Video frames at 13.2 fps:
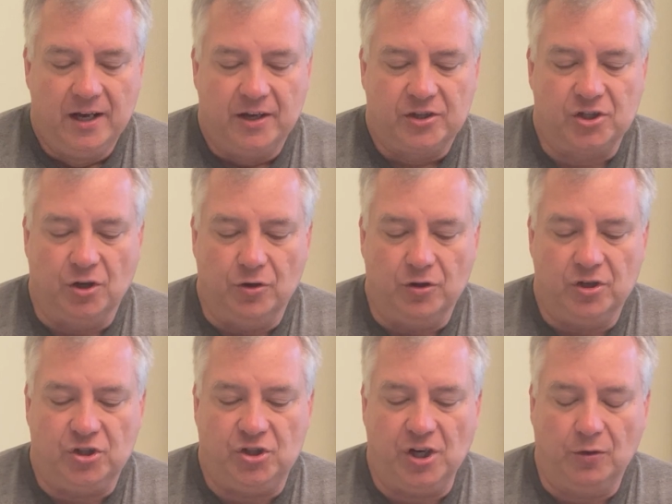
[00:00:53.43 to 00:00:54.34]
So
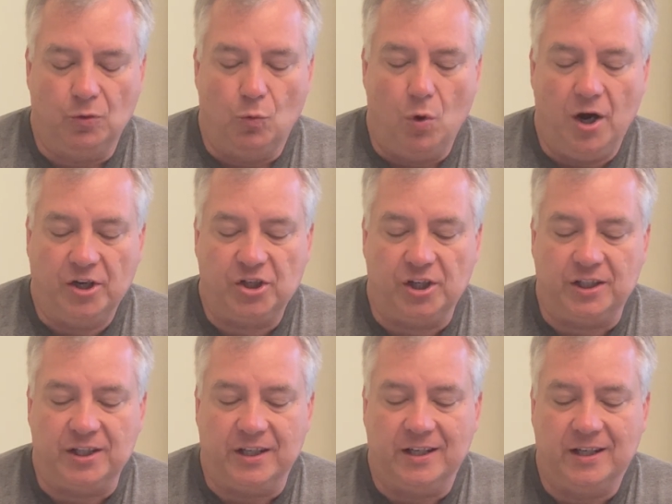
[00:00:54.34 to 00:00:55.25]
General
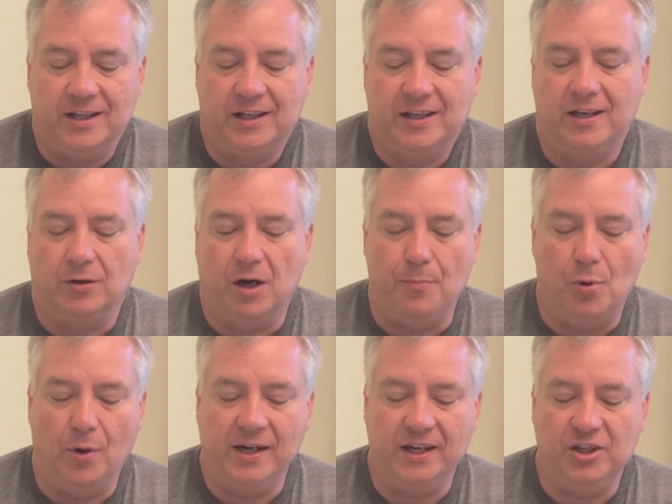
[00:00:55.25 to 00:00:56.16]
Washington
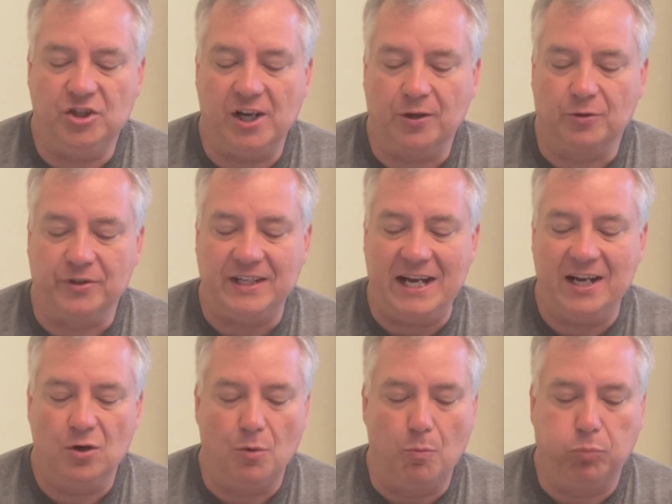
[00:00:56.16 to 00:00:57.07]
appointed General
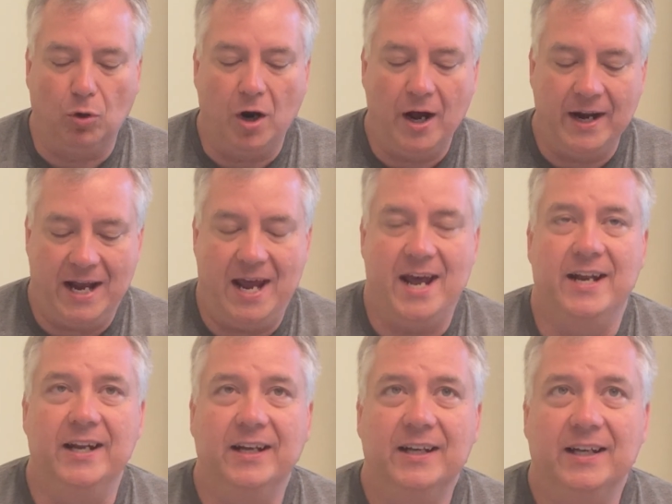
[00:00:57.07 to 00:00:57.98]
Daniel
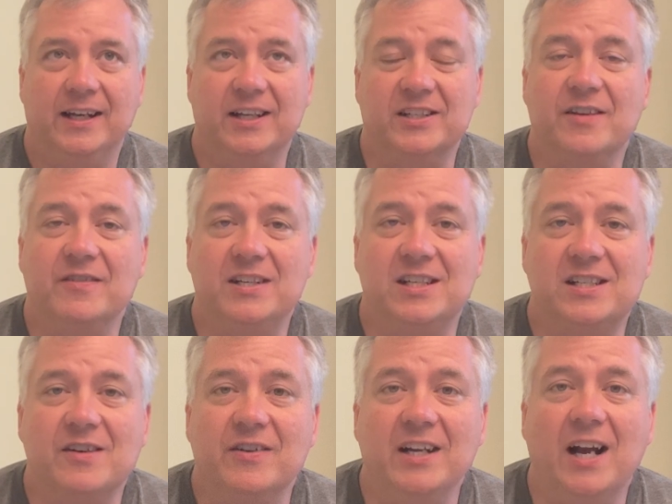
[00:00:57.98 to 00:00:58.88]
Brodhead in
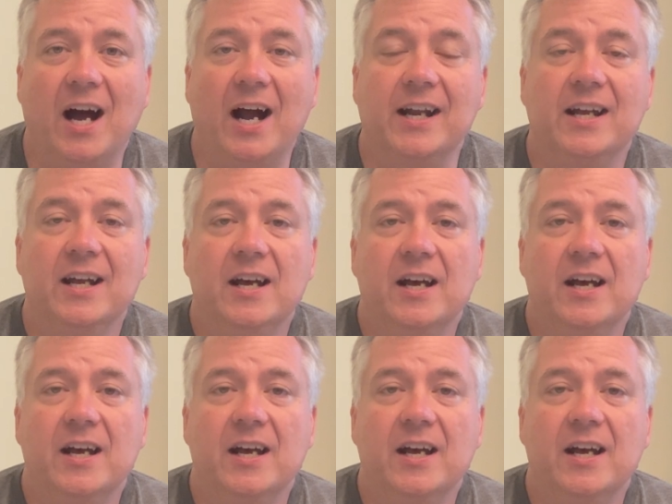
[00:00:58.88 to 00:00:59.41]
1779